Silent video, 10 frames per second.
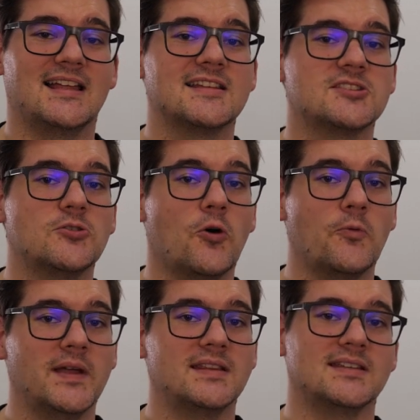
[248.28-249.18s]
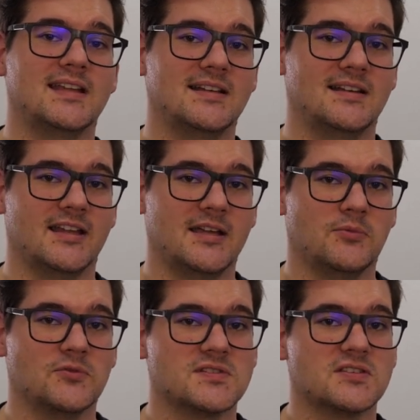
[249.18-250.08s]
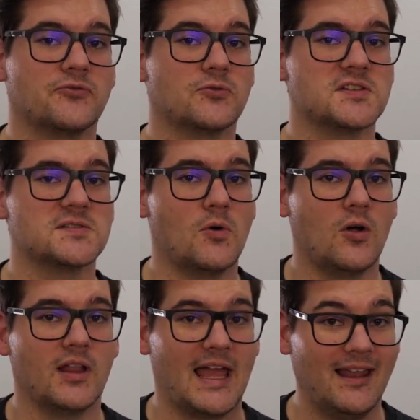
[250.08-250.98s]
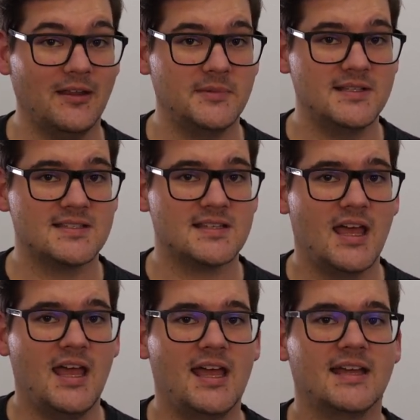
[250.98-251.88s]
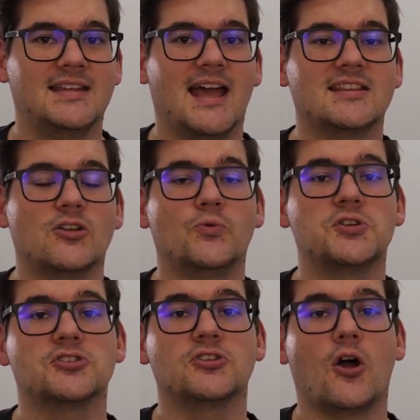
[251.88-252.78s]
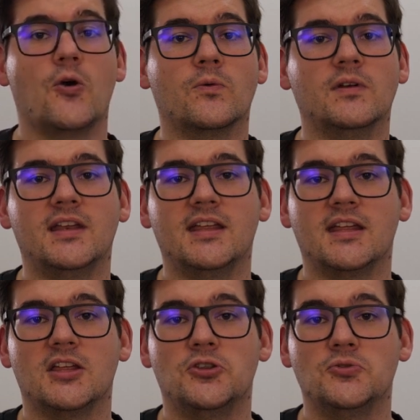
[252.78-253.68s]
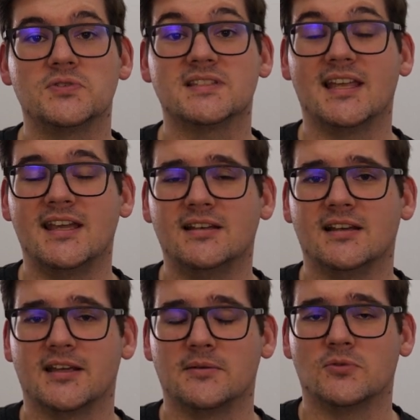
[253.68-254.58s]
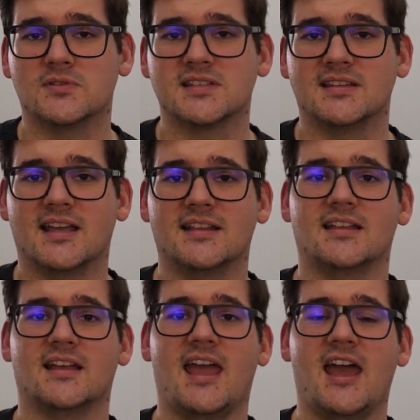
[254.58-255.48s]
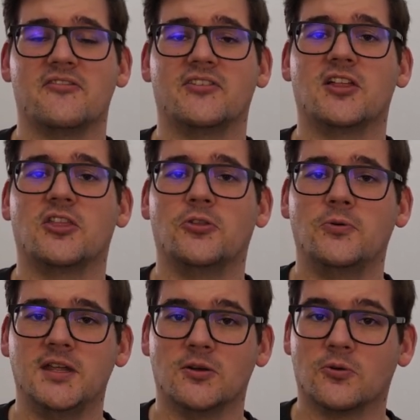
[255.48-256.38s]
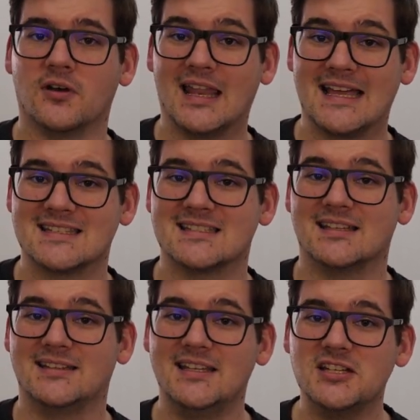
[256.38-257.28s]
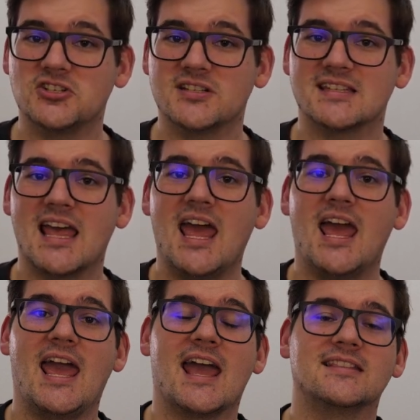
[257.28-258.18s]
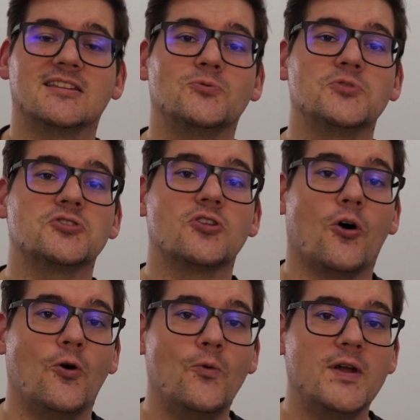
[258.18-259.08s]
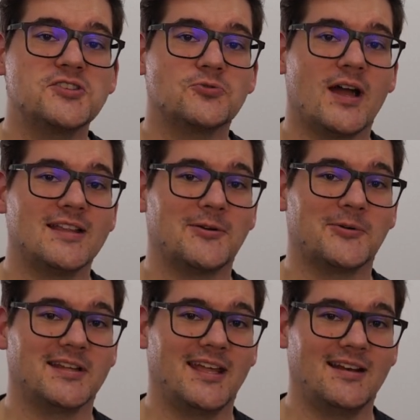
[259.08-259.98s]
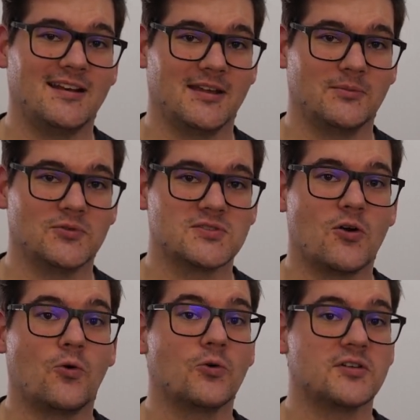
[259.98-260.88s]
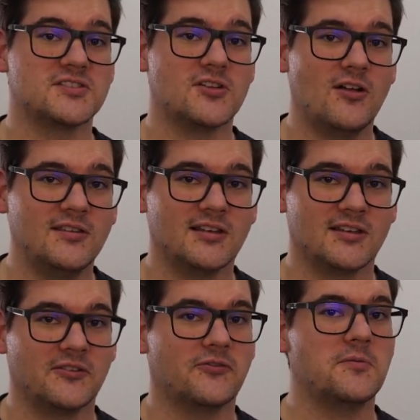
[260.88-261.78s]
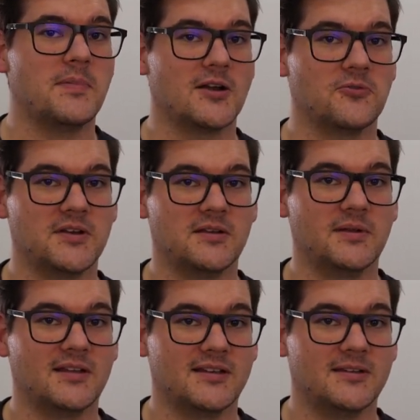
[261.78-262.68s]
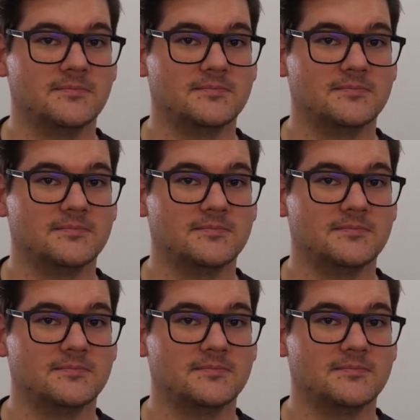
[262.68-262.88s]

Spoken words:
tell us to omit the data labels for small elements, that we should only use data labels that have 3 or less digits, and that we should always write our data labels horizontally for better readability.